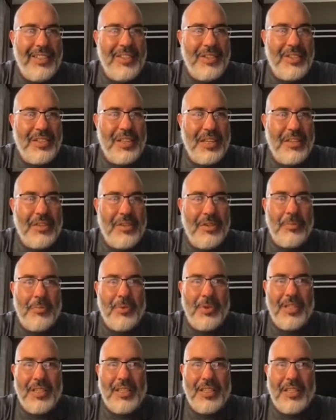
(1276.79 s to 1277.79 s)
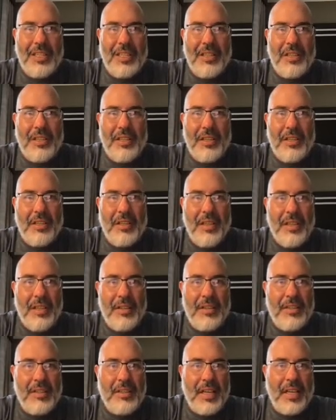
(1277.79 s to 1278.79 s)
slideshow presentation,
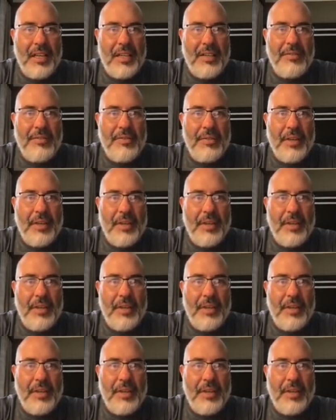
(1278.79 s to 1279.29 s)
just kind of